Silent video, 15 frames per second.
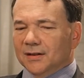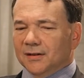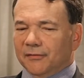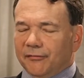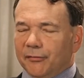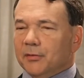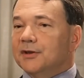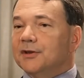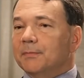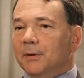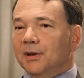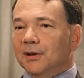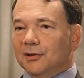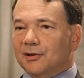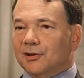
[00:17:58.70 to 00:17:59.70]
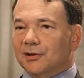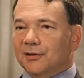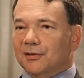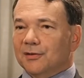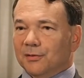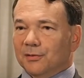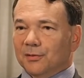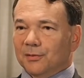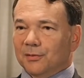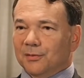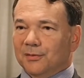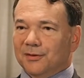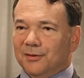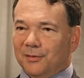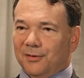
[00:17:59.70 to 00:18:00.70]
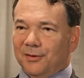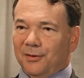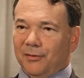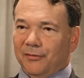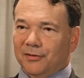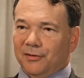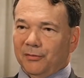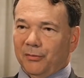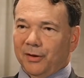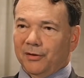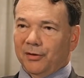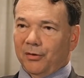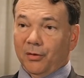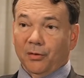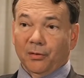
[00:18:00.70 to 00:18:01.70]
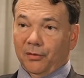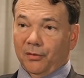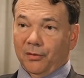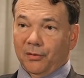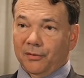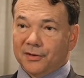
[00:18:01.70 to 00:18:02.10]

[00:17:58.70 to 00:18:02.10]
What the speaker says: free speech to the Overton window or the